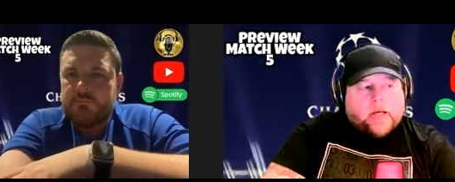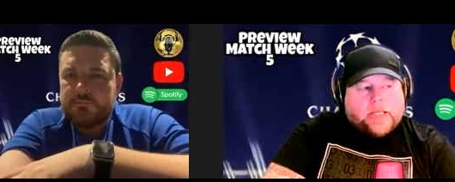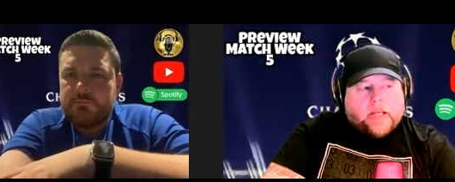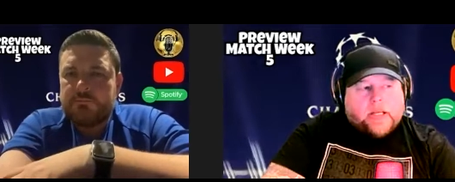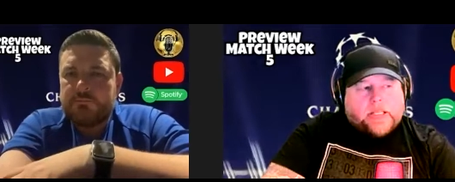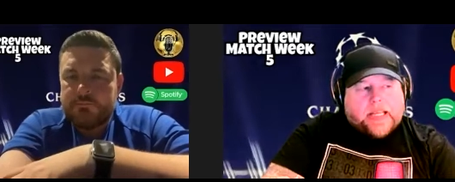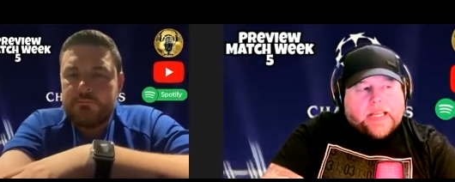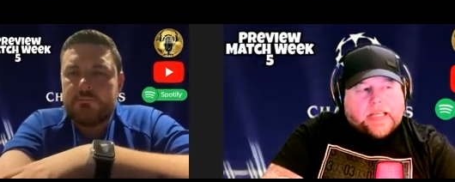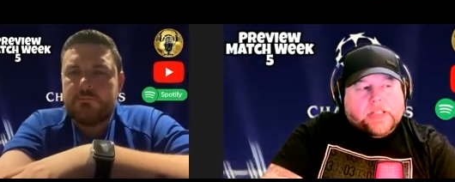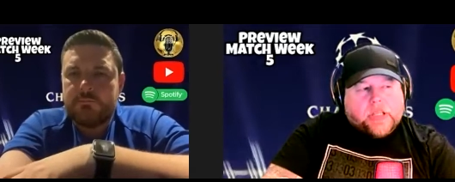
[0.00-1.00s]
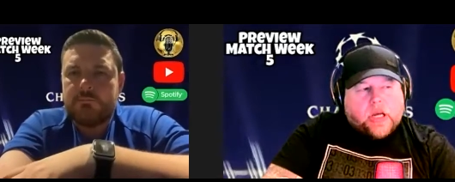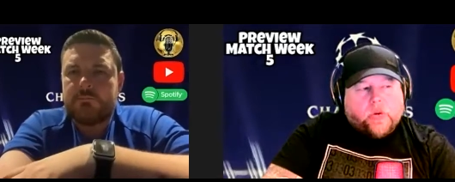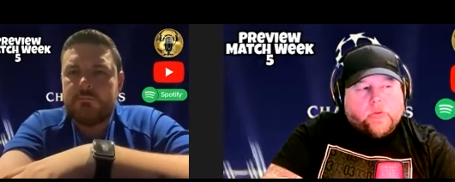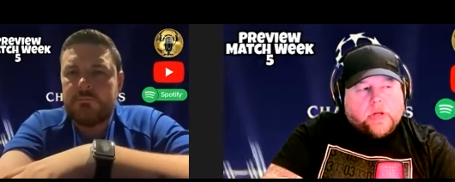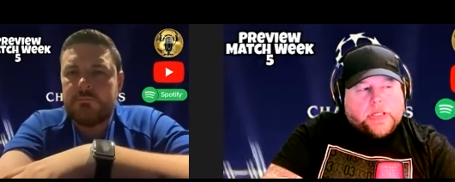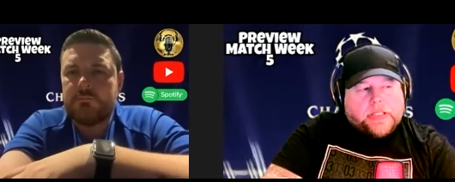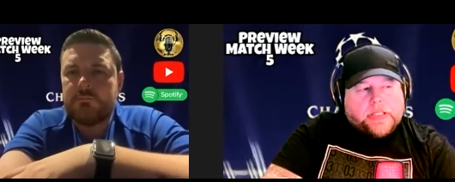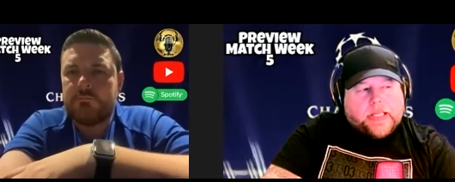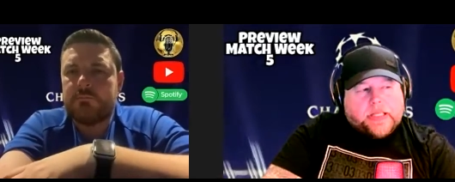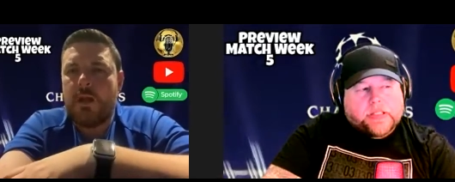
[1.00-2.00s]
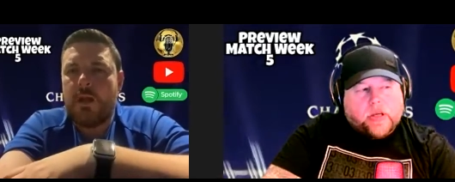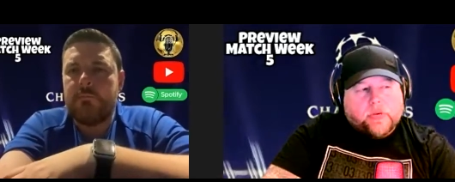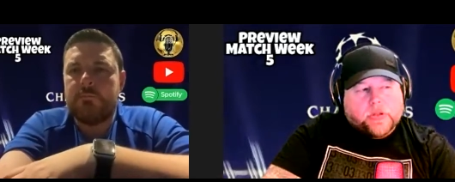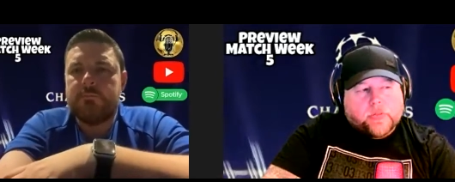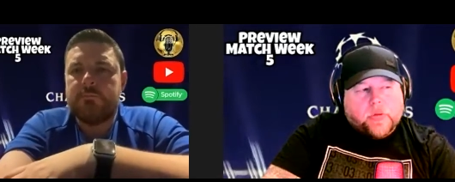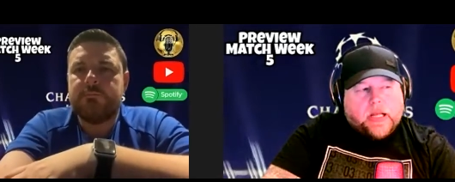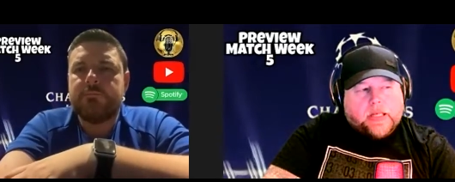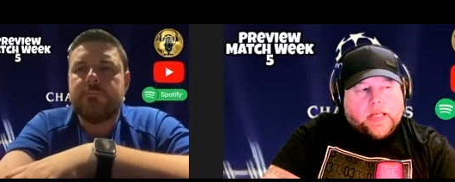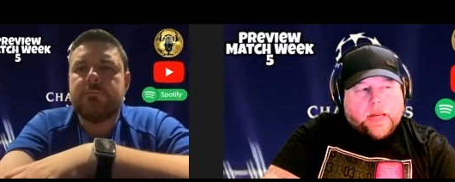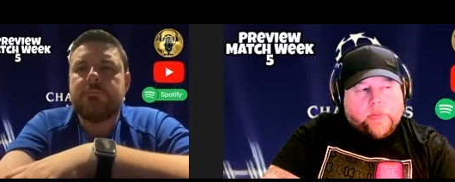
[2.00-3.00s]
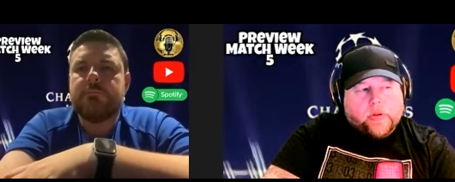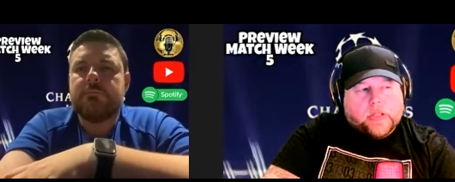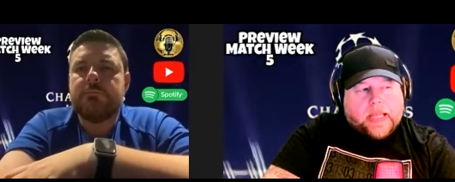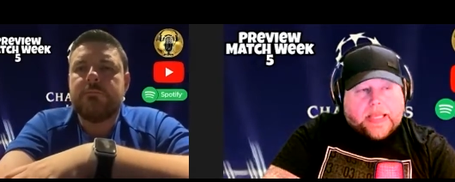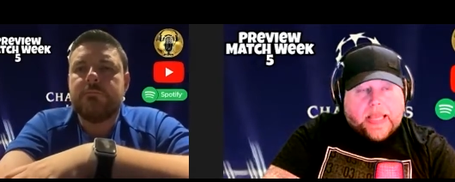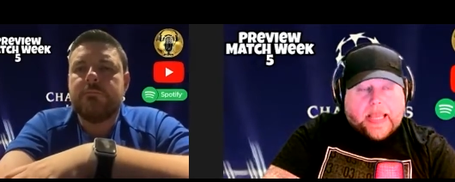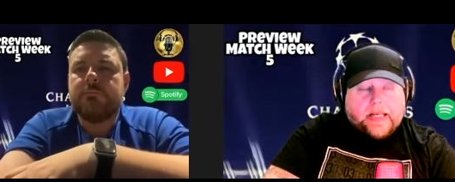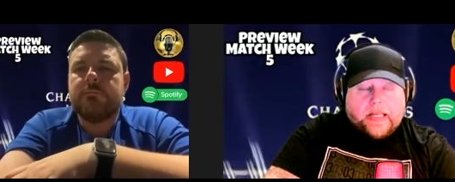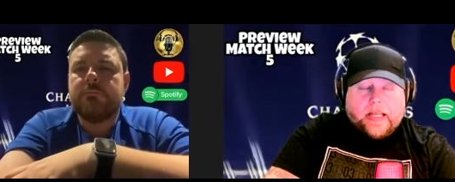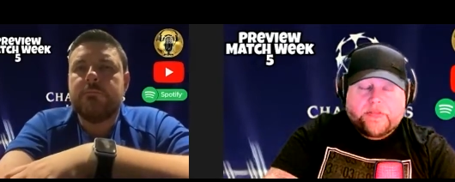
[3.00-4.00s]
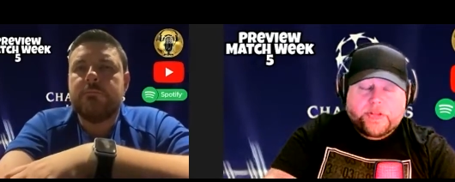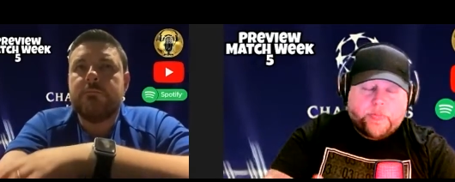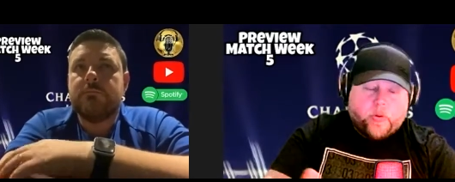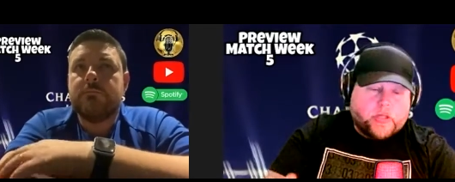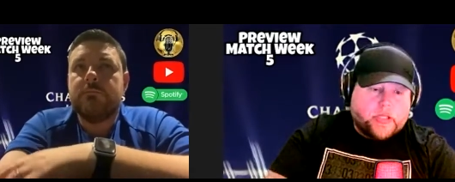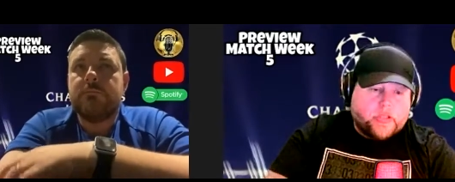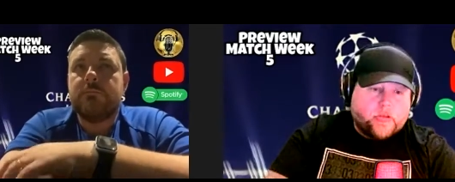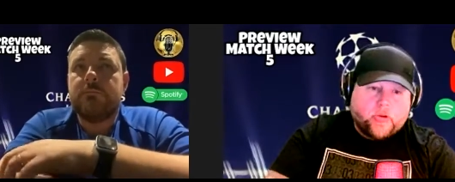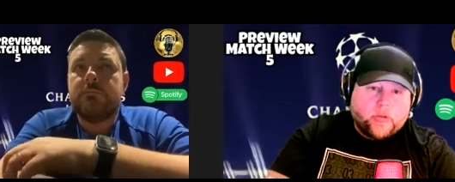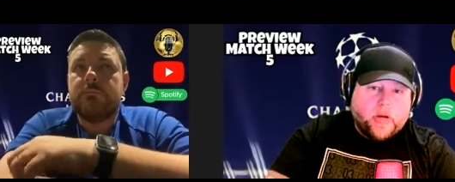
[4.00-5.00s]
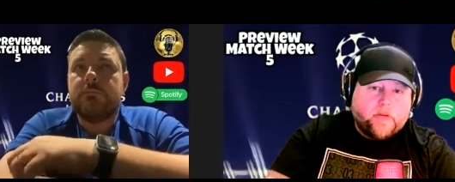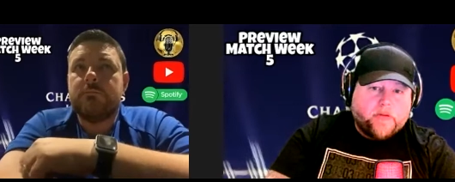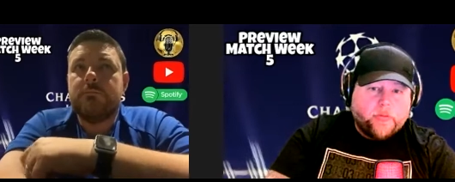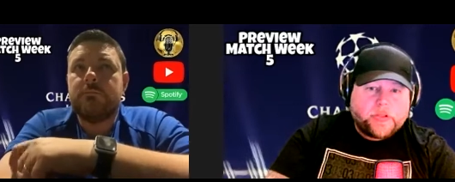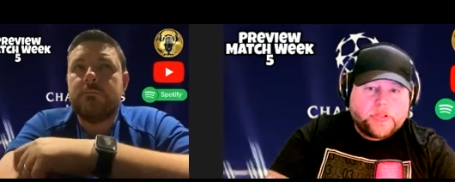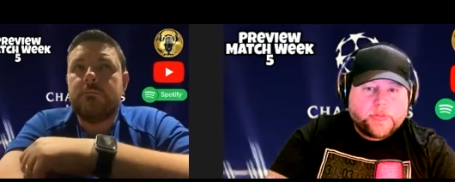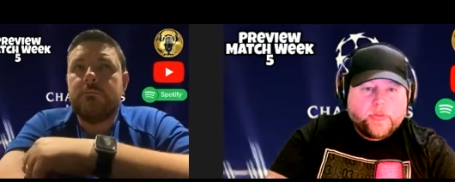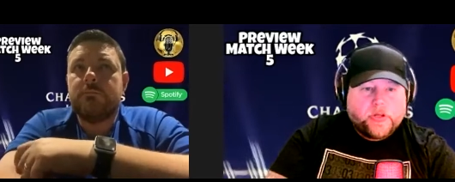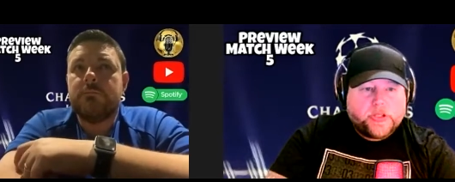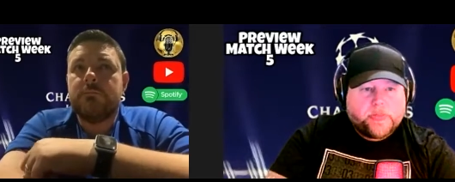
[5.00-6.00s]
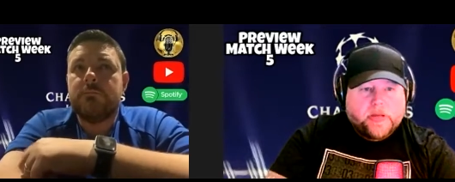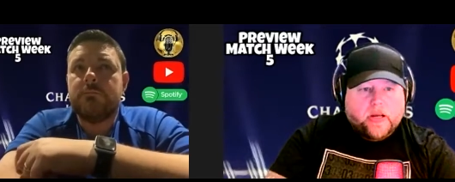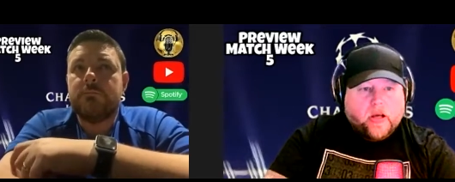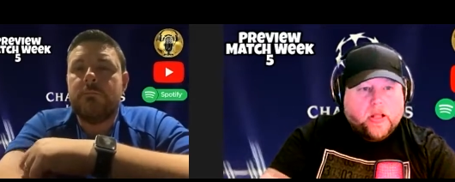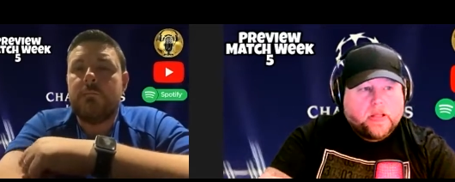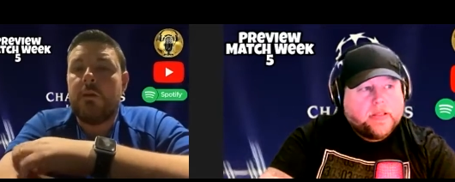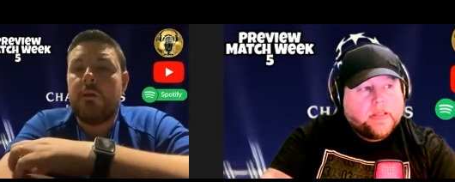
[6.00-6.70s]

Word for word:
Speaker 1: I, I think so. I think yeah. so as well. Yeah, but again, if Sporting turned them over, it wouldn't surprise me at all.